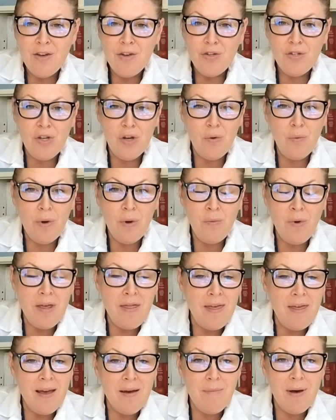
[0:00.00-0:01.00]
So when we
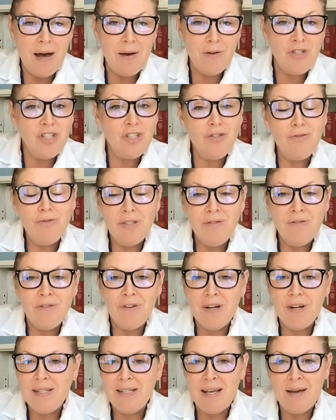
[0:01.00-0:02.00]
think about children,
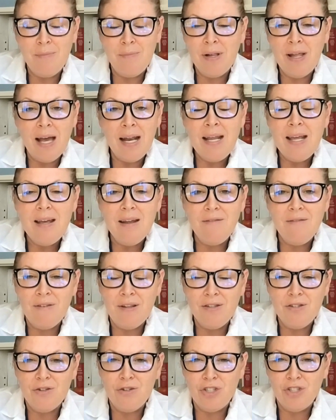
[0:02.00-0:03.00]
for example, any
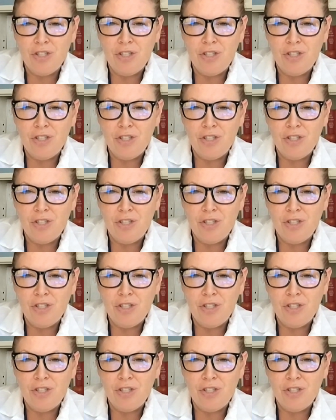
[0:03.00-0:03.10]
infants or